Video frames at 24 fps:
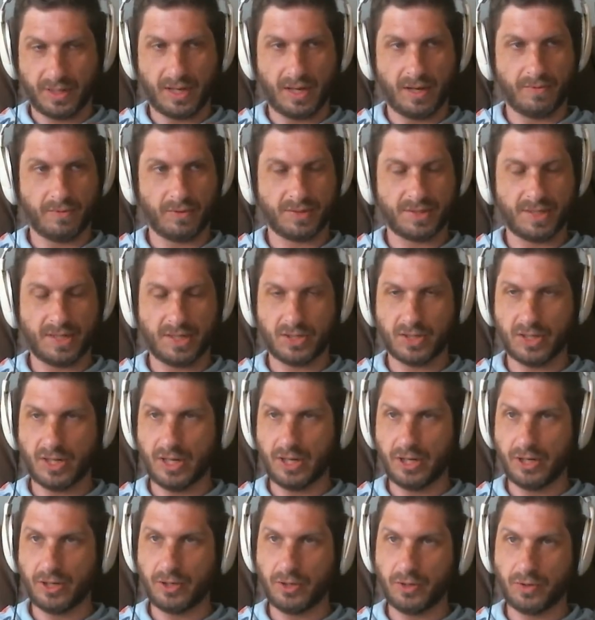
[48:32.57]
conversation
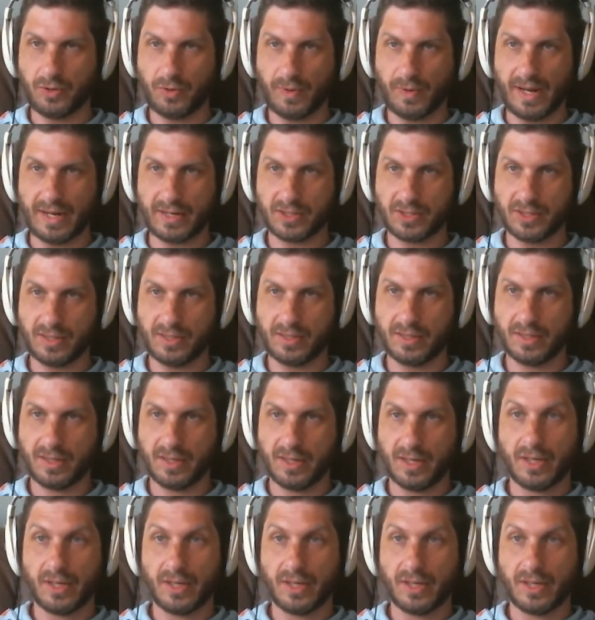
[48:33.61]
in a new direction.